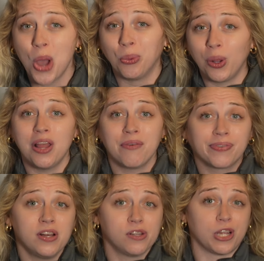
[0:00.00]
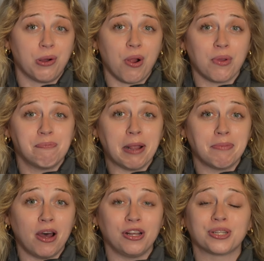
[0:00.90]
Will it feel slower with big
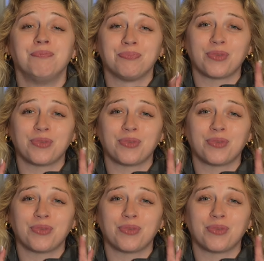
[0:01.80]
models?